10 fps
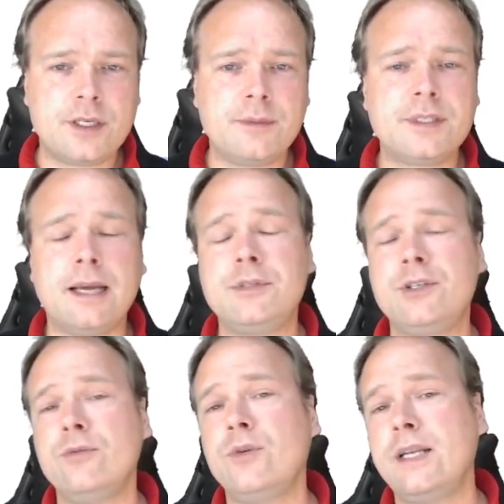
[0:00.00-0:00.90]

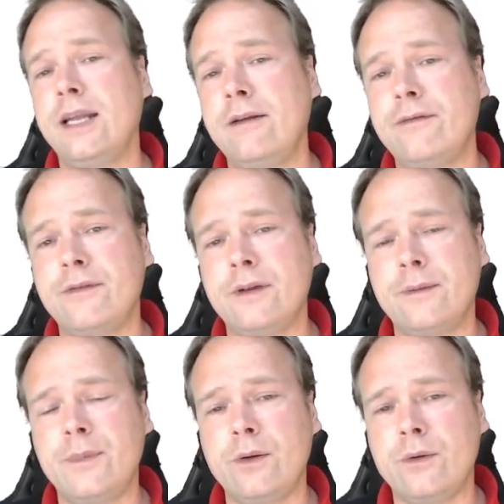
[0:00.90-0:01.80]
Sometimes you would have
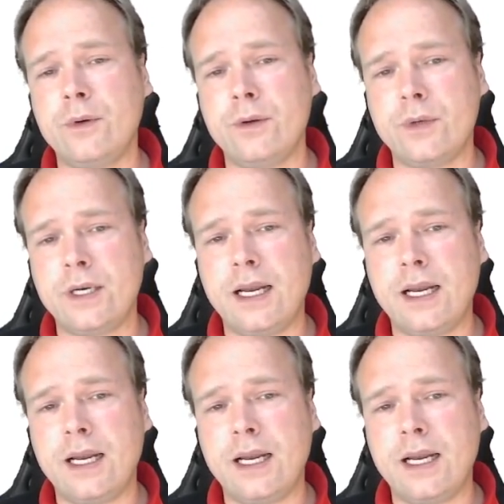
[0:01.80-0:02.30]
you would